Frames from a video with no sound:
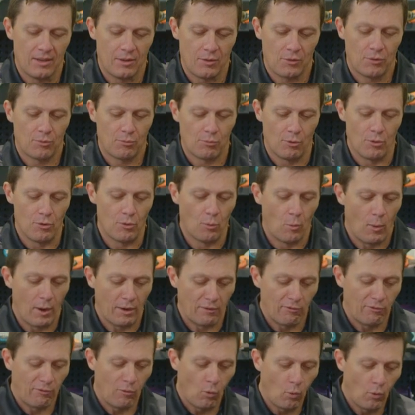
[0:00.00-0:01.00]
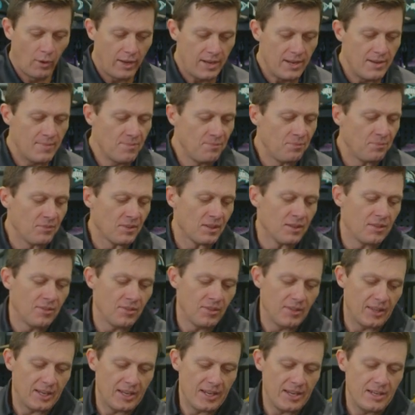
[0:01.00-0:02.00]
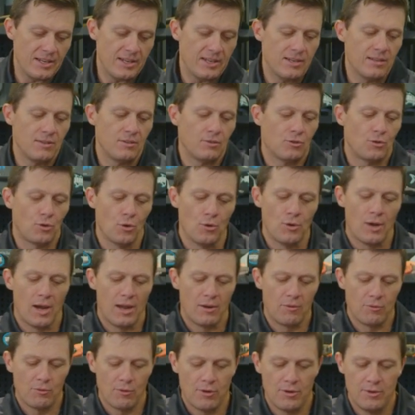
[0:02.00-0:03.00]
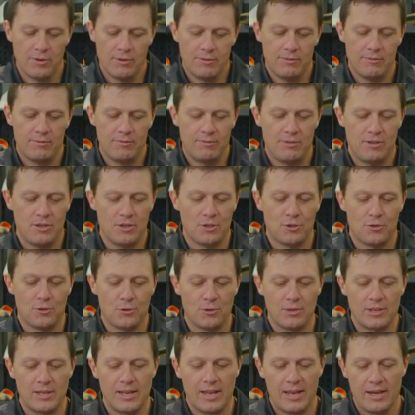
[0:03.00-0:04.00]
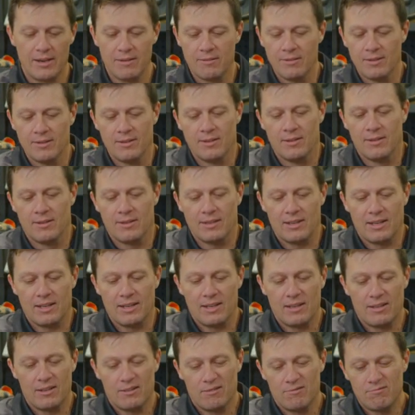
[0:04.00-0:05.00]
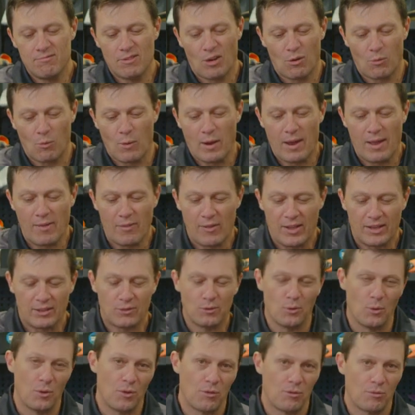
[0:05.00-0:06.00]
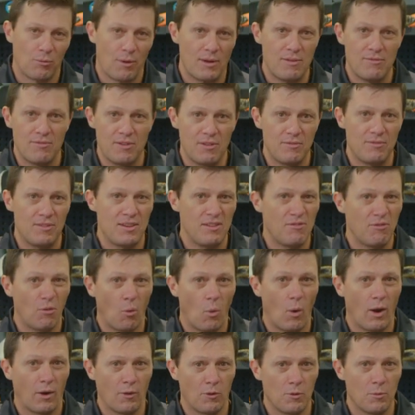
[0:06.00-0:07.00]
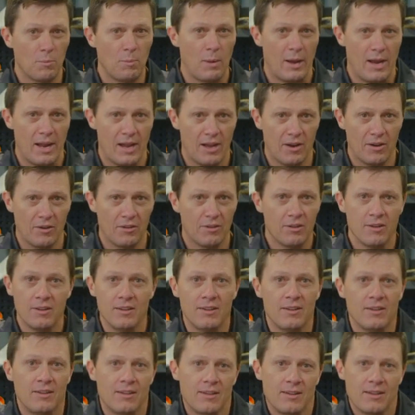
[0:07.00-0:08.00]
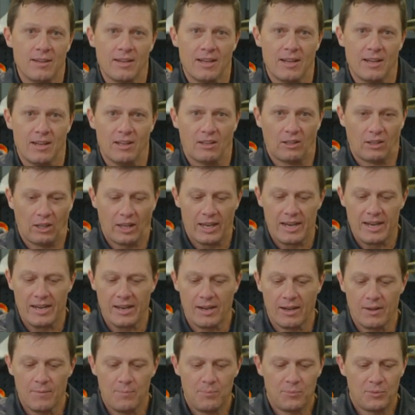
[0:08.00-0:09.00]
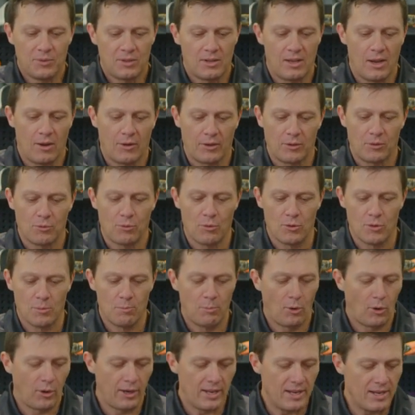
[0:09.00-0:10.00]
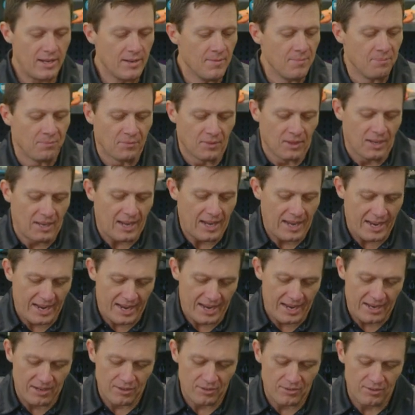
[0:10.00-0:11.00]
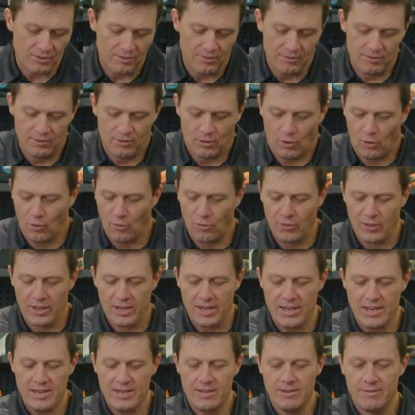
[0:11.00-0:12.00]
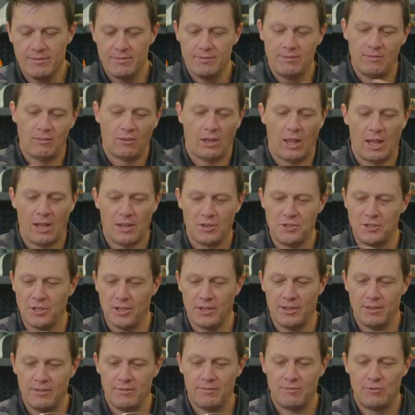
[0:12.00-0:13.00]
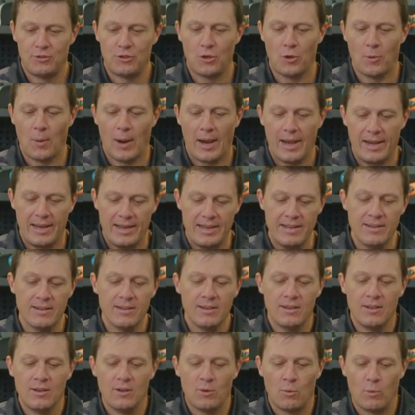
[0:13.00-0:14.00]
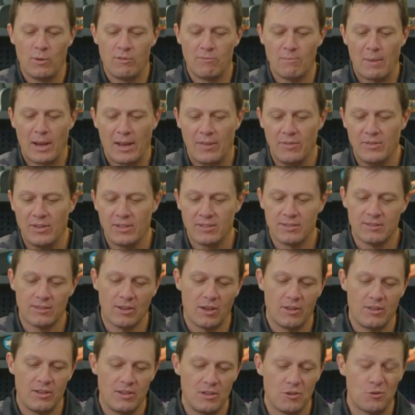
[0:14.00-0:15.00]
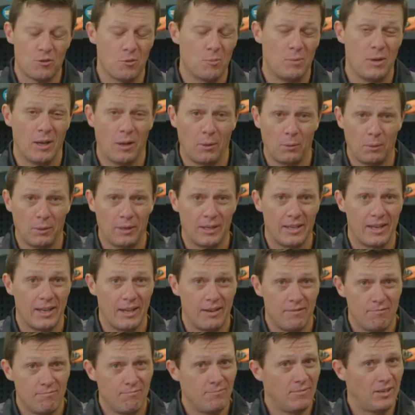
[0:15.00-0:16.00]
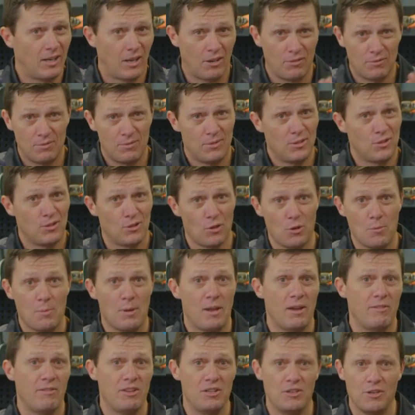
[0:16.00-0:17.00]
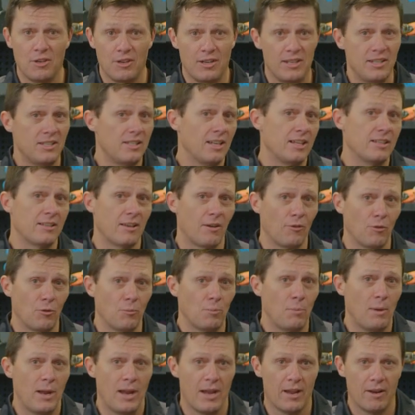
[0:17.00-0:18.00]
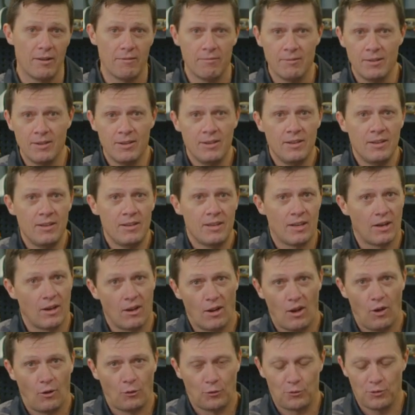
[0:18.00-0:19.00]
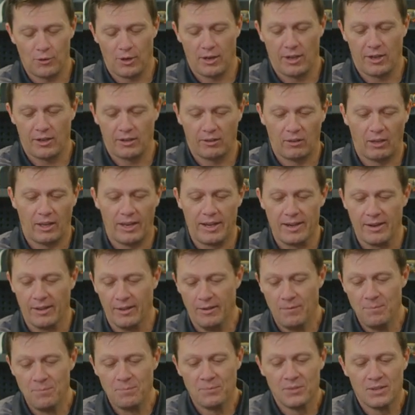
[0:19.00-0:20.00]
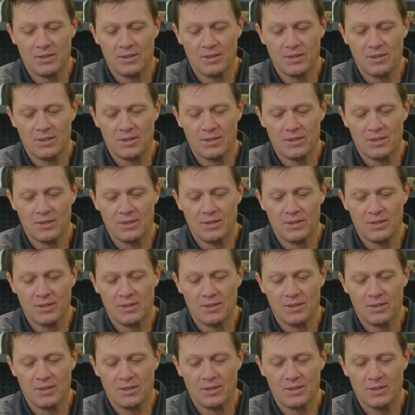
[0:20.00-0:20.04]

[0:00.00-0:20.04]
through the 140. The 200, you should get around that sort of 350, 400 pound leader going through the body. And on the larger 280, we've made this so that you should be able to get super heavy duty 600 pound ultra hard leader